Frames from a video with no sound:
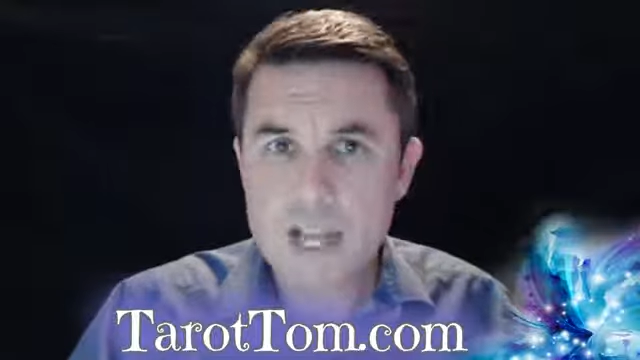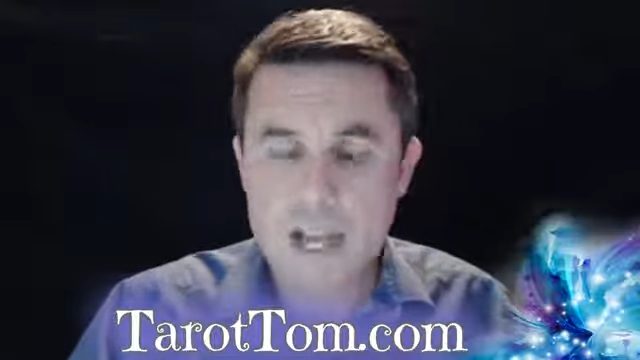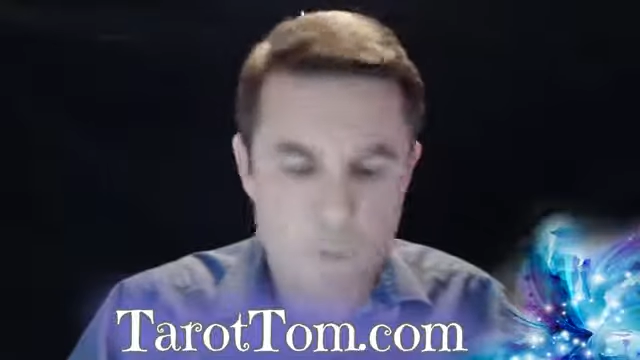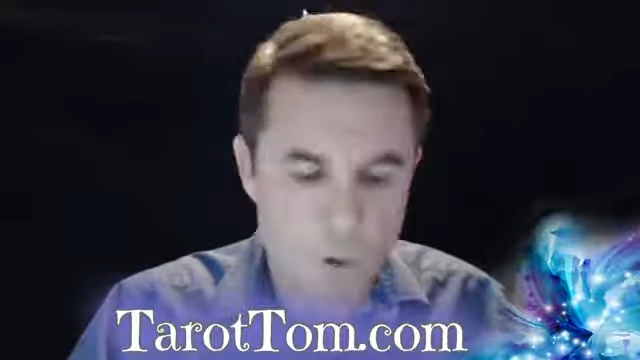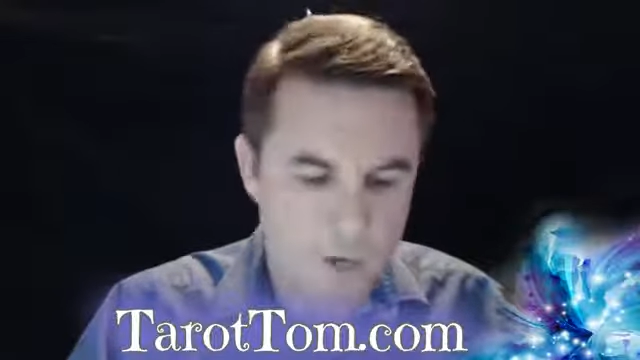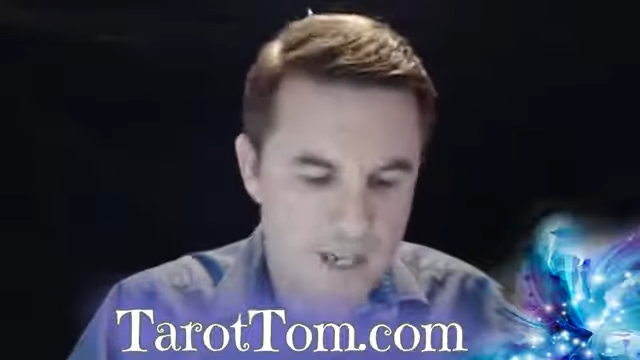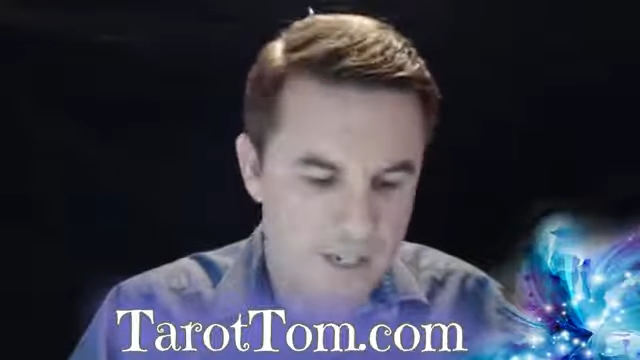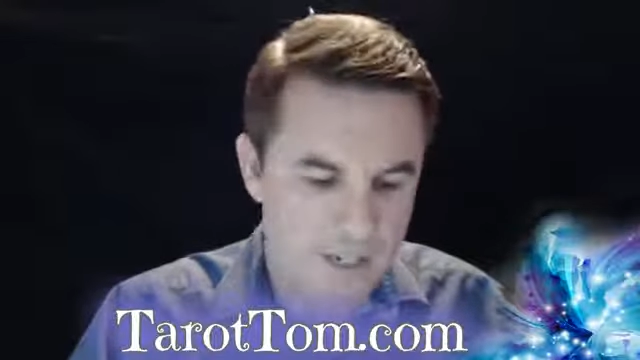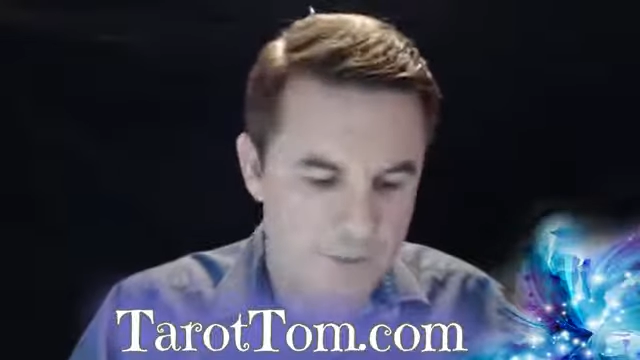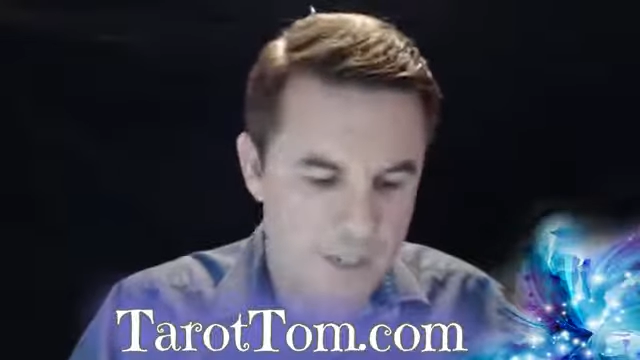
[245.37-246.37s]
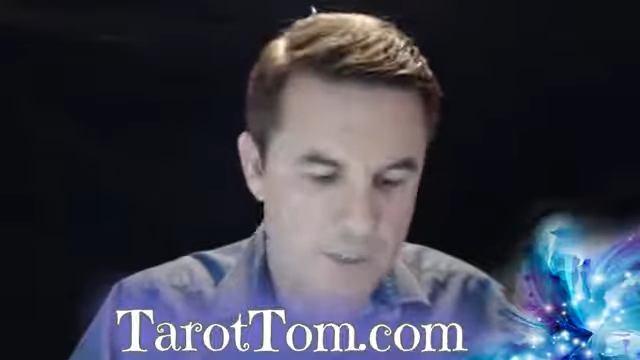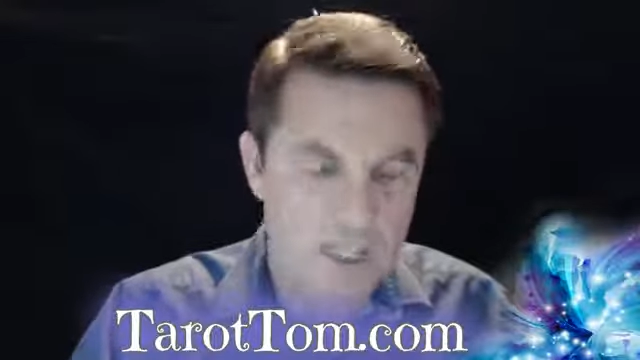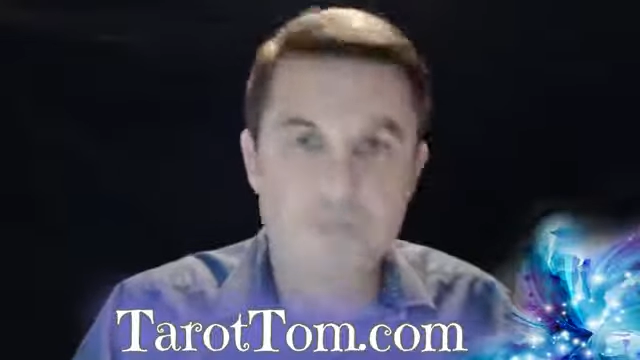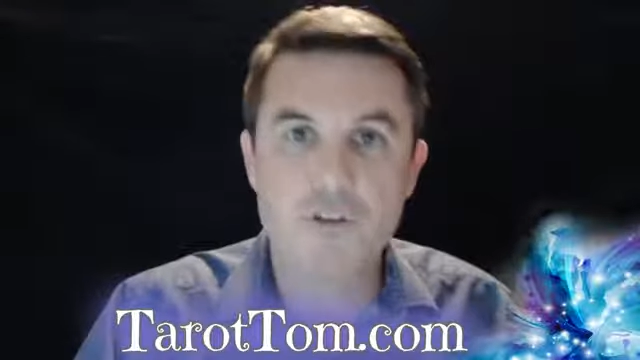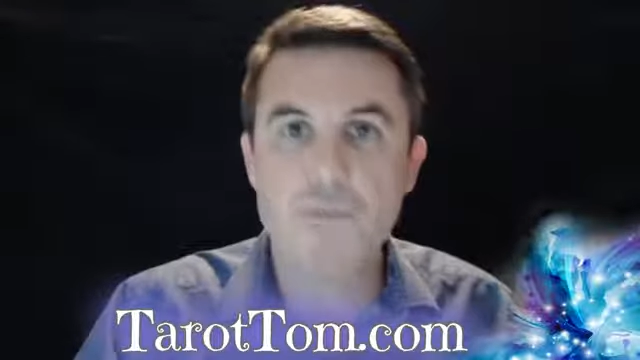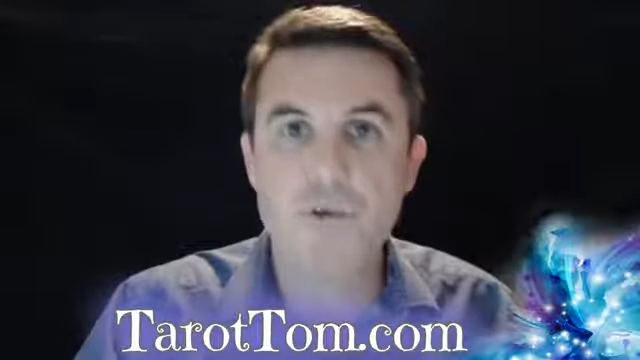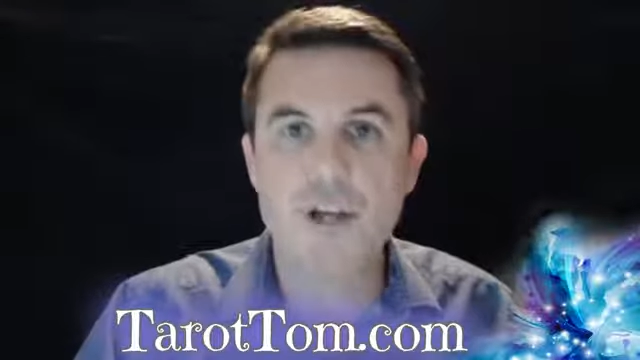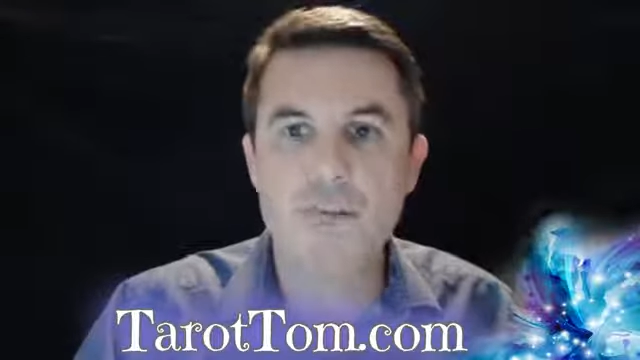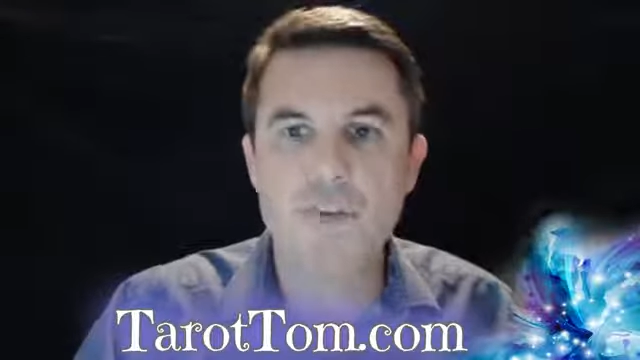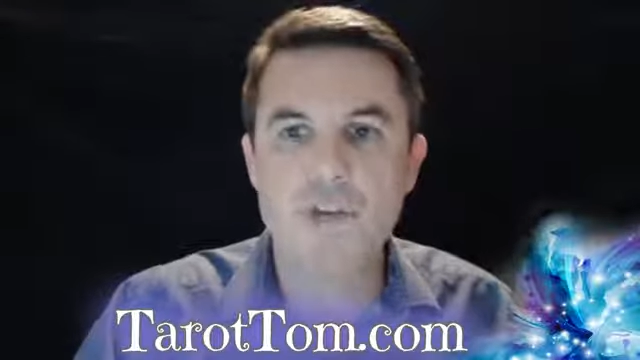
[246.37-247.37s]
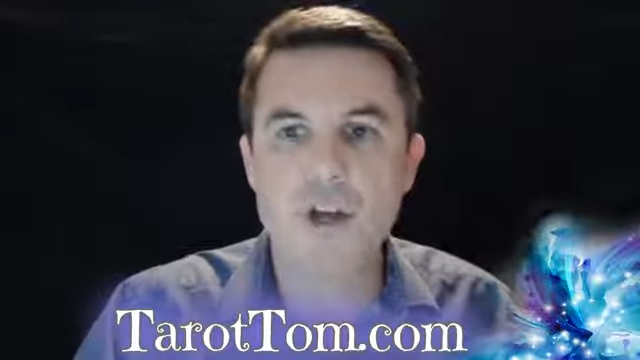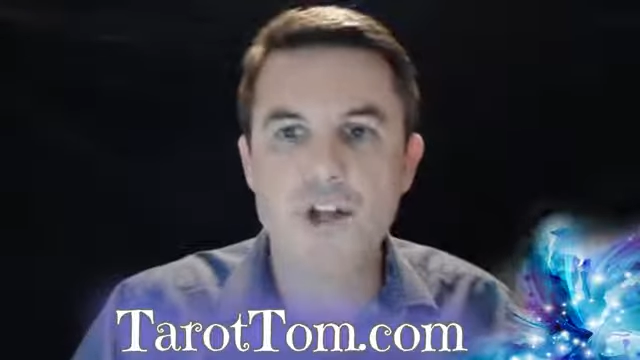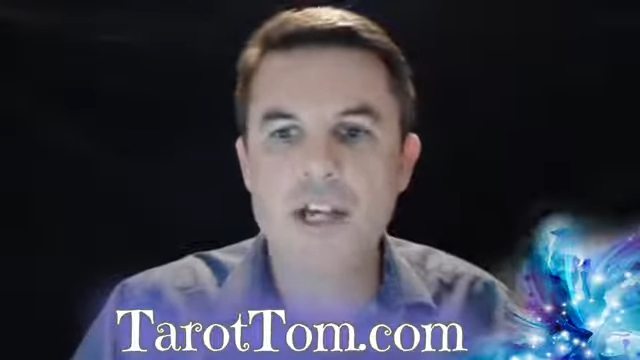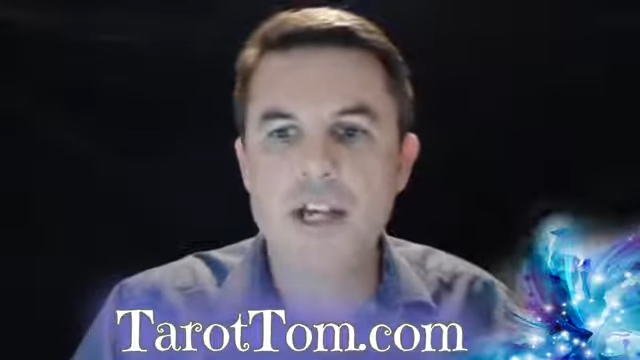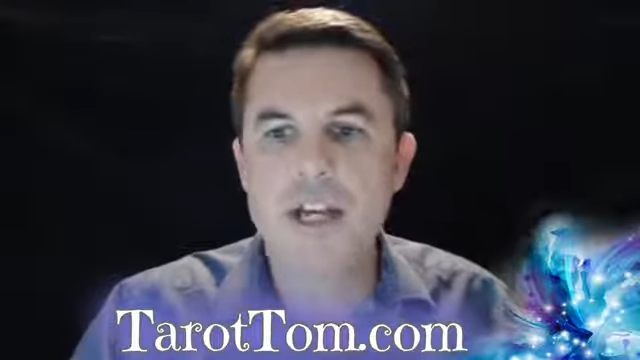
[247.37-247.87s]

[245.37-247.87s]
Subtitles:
And we'll wait until we get a few more numbers on.